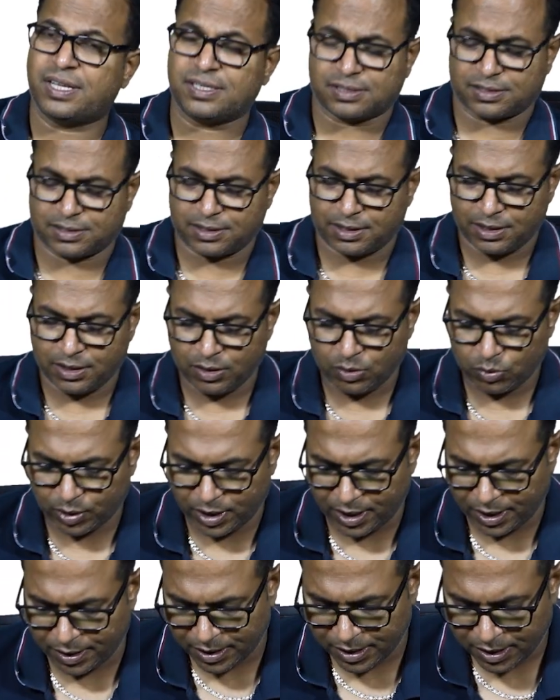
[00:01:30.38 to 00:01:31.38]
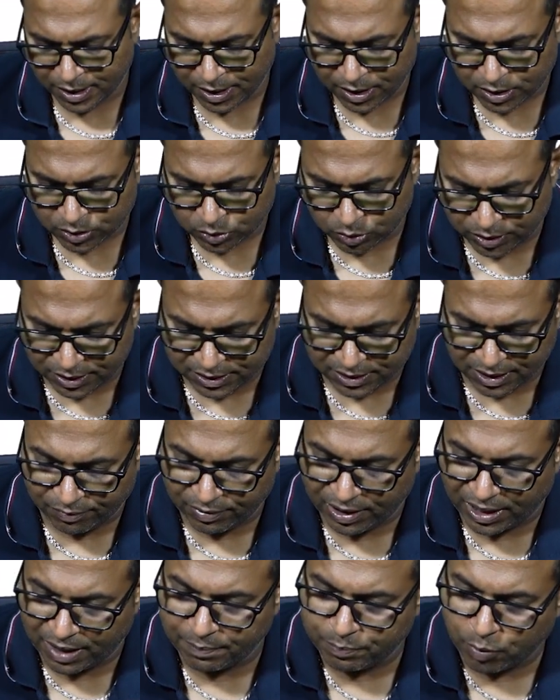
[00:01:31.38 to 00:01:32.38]
test. Okay. So this is a
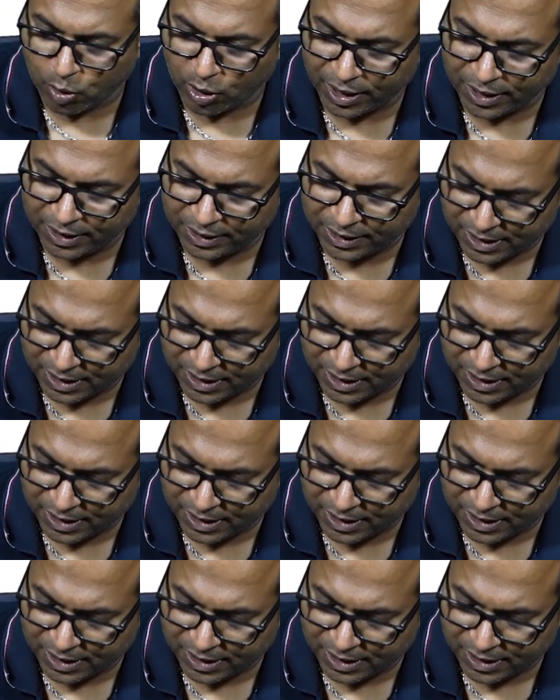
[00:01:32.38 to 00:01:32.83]
very important